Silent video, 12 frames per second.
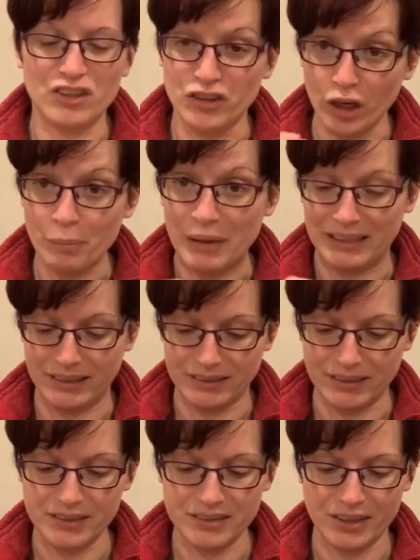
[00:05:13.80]
not
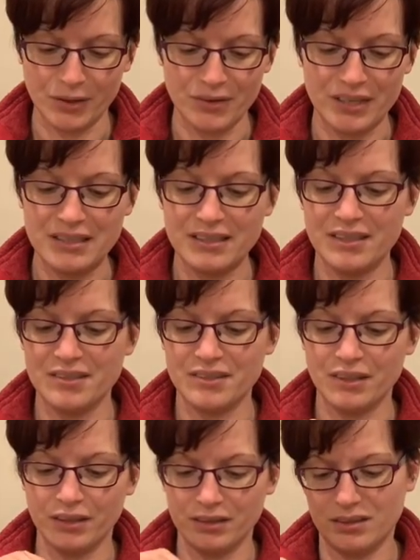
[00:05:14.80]
pelleted. So this has
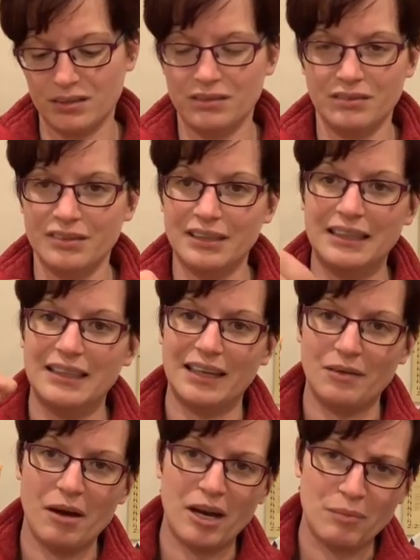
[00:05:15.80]
got,
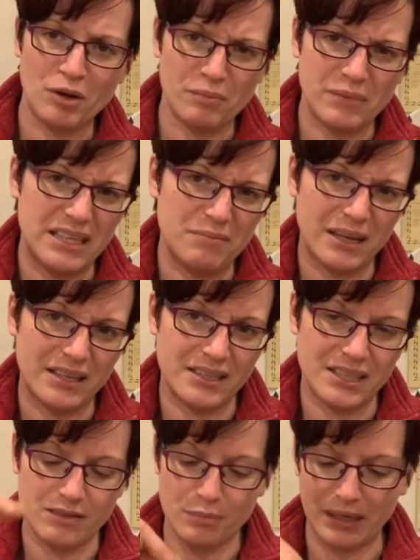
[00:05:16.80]
and I'm not meaning by the
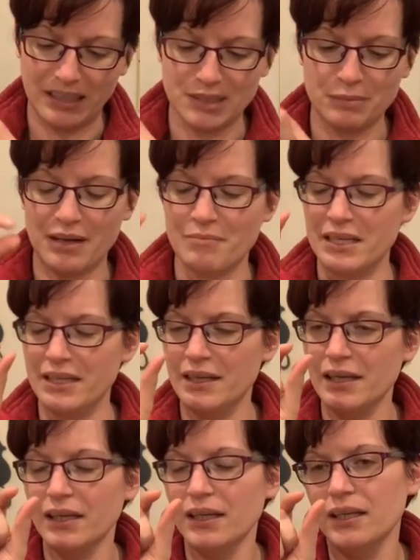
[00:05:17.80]
use of pellets, but I mean
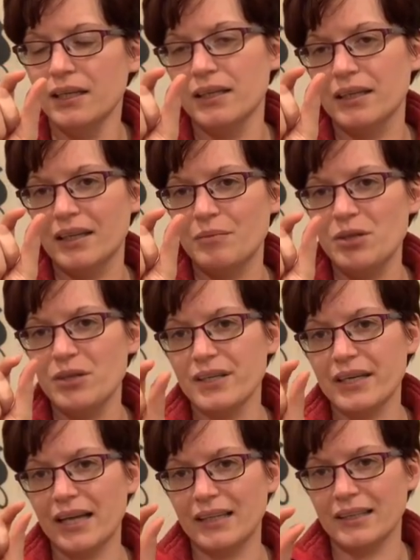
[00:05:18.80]
you can
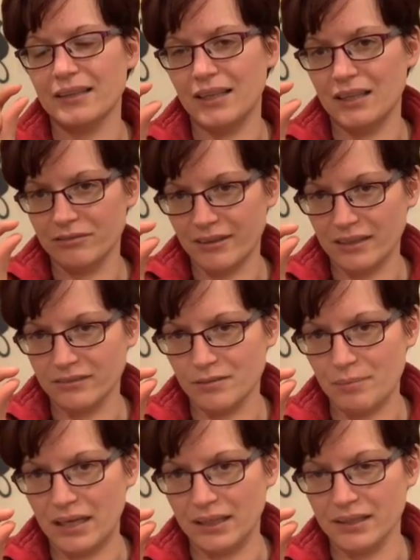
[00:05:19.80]
get little alfalfa
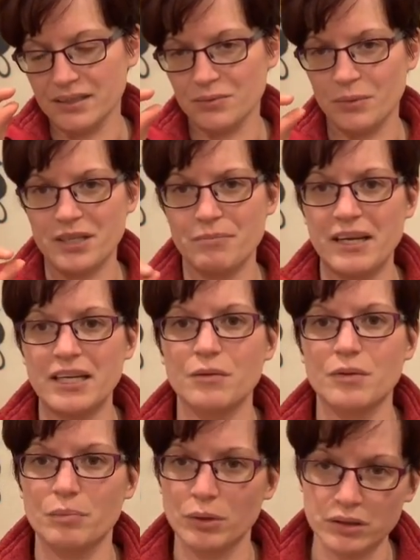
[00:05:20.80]
pellets, which make
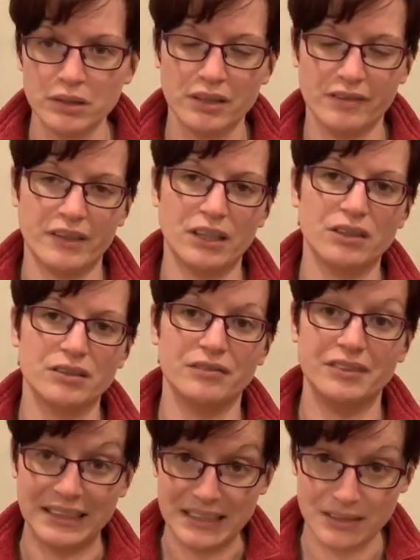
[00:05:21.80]
up the bulk of a lot
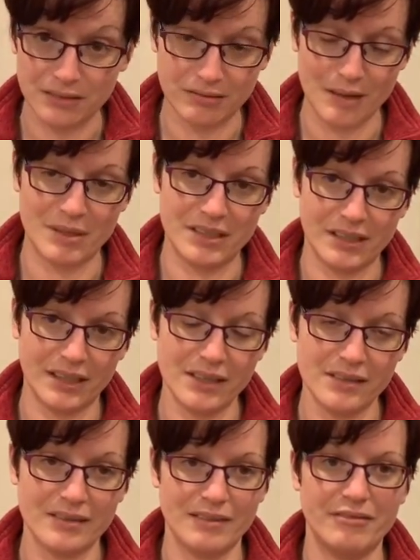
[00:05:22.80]
of decent rabbit
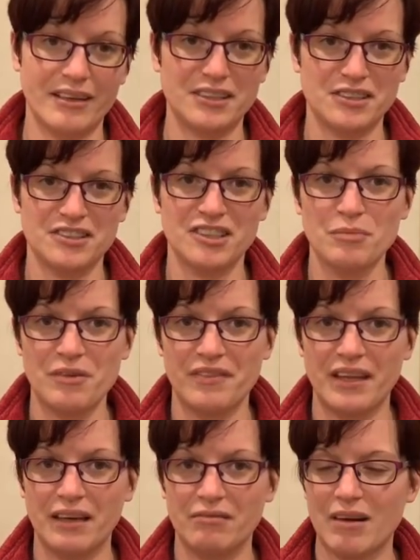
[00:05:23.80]
diets. In fact, some of
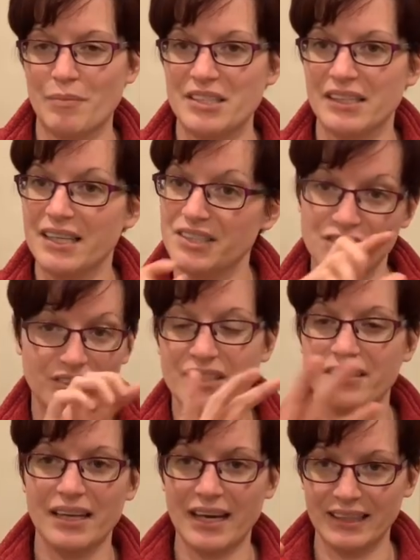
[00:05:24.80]
the rabbit diets are just
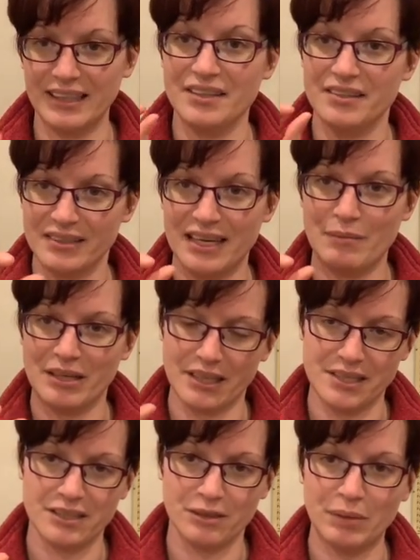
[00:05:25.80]
entirely the same
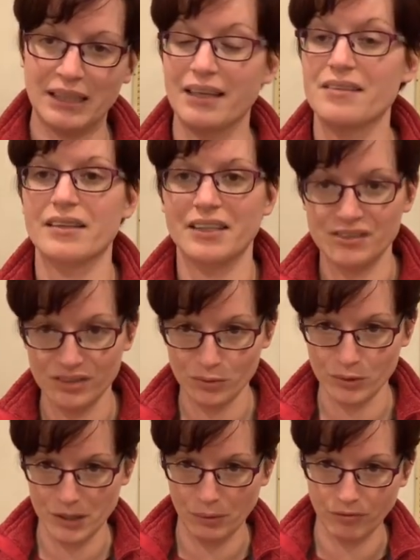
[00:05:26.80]
identical pellets. That is not
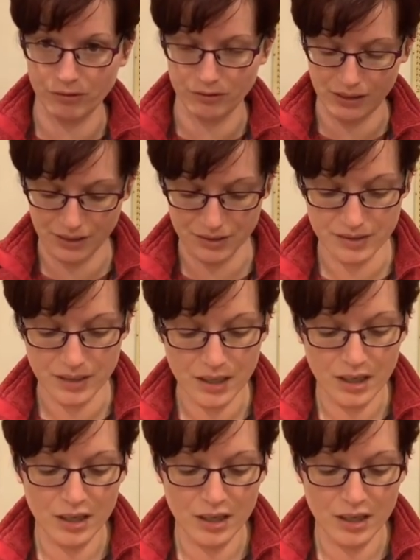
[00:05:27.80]
what you want for rats.